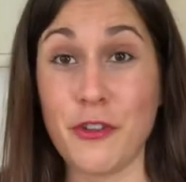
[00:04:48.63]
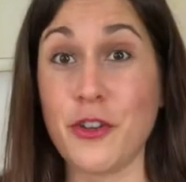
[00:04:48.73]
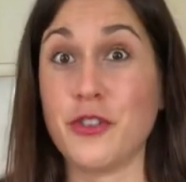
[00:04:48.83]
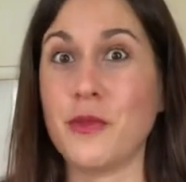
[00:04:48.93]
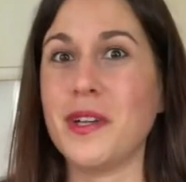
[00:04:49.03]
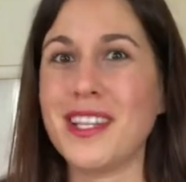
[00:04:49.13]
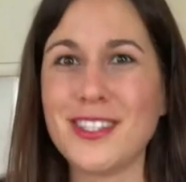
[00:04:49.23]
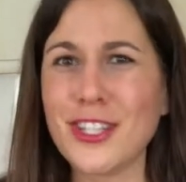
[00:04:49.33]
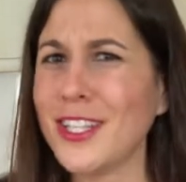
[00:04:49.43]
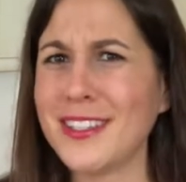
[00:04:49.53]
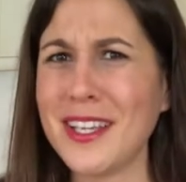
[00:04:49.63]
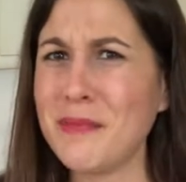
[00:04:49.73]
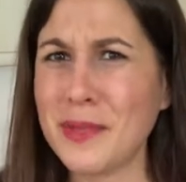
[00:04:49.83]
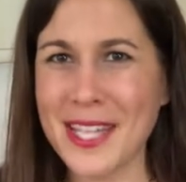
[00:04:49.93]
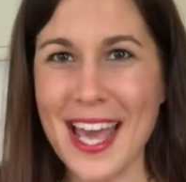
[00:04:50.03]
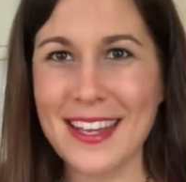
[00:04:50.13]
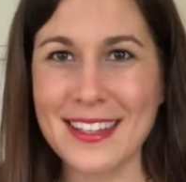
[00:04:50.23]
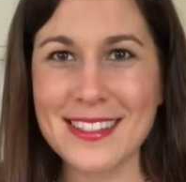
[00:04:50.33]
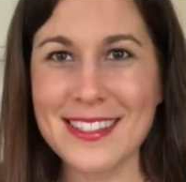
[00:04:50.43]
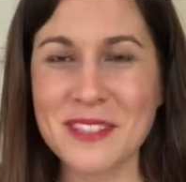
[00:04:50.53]
first. So when I started to eat
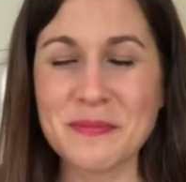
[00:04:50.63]
bananas,